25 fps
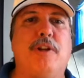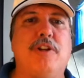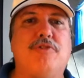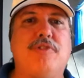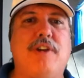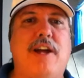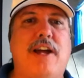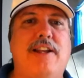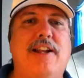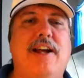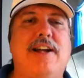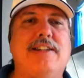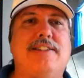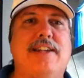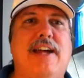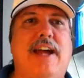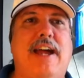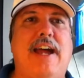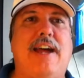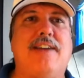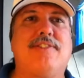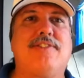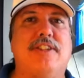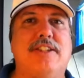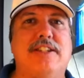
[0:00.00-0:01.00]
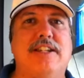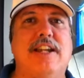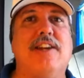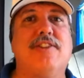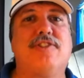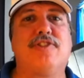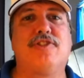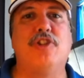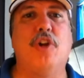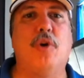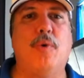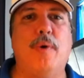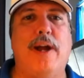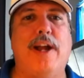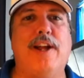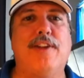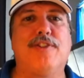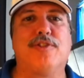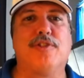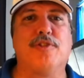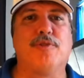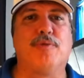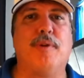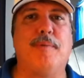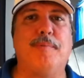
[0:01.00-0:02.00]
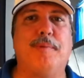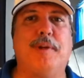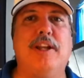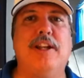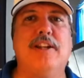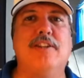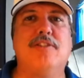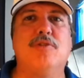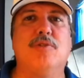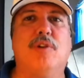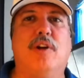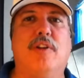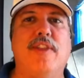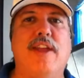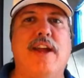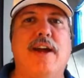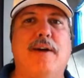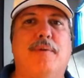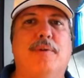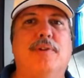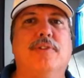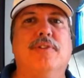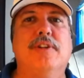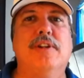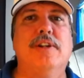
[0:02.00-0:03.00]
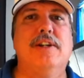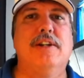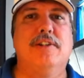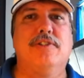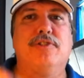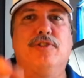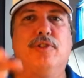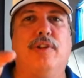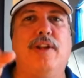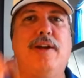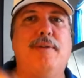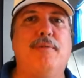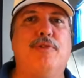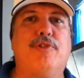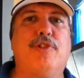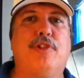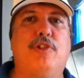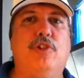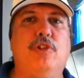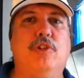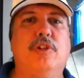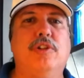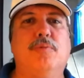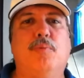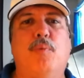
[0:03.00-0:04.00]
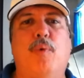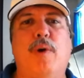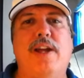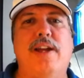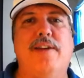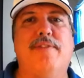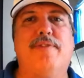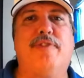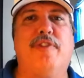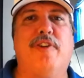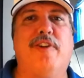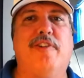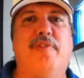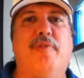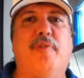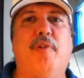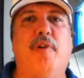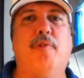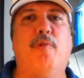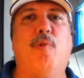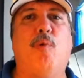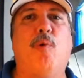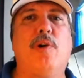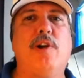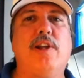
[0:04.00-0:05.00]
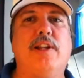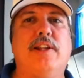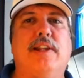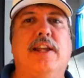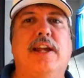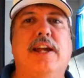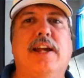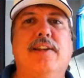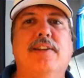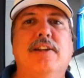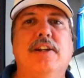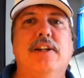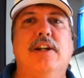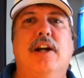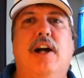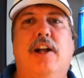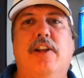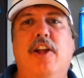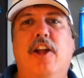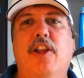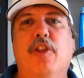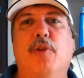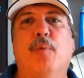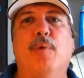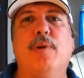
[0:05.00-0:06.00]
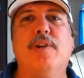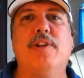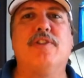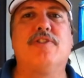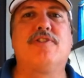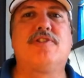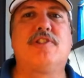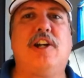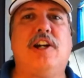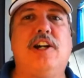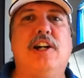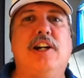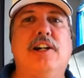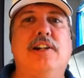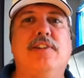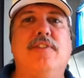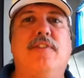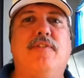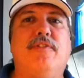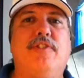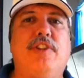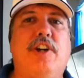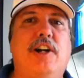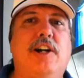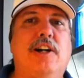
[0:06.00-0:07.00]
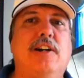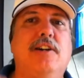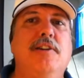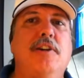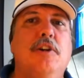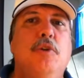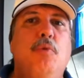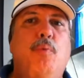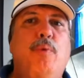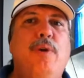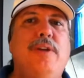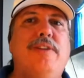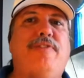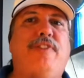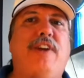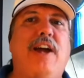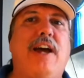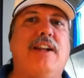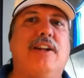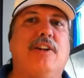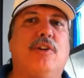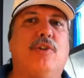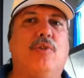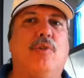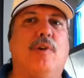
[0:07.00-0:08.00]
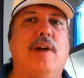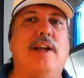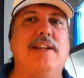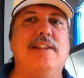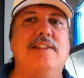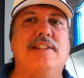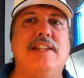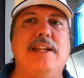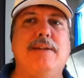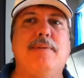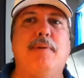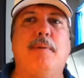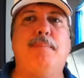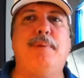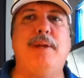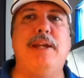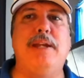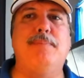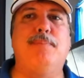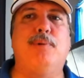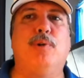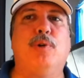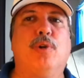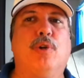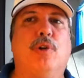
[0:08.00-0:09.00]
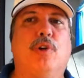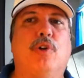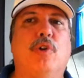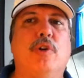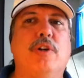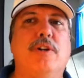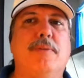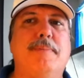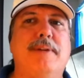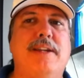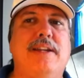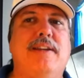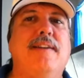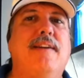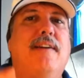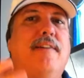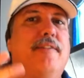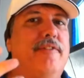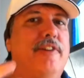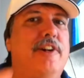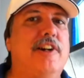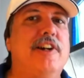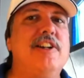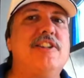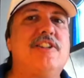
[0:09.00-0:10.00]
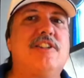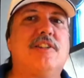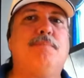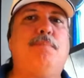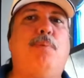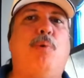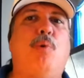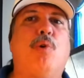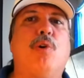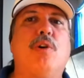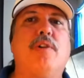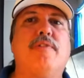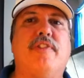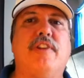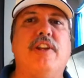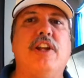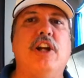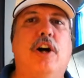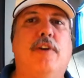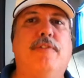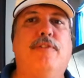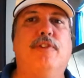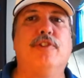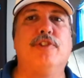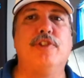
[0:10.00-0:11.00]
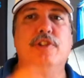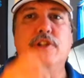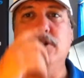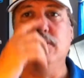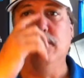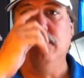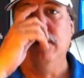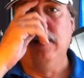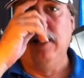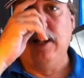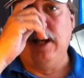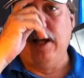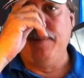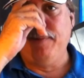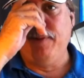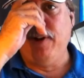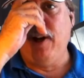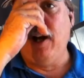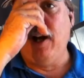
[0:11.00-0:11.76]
want to try not to ask a yes/no answer is what I'm getting to on that one. So that was a good way of wording that. Another one is, Tara, we've got a great team of people who are going to be very supportive and helpful to you. I'm